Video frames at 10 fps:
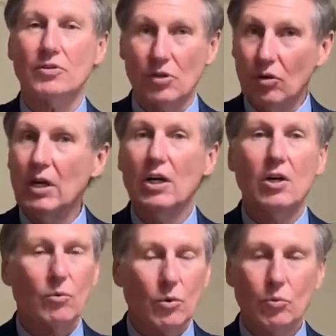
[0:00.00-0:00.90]
So
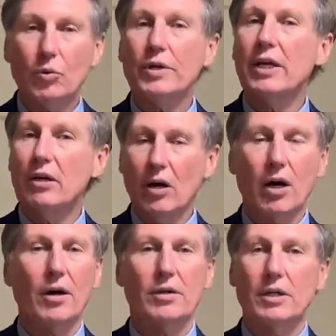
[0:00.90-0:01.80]
we're working
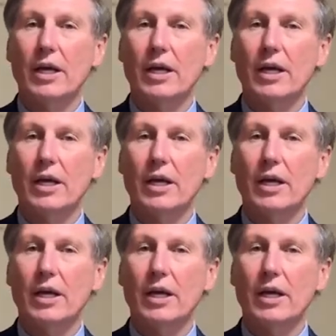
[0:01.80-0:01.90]
hard.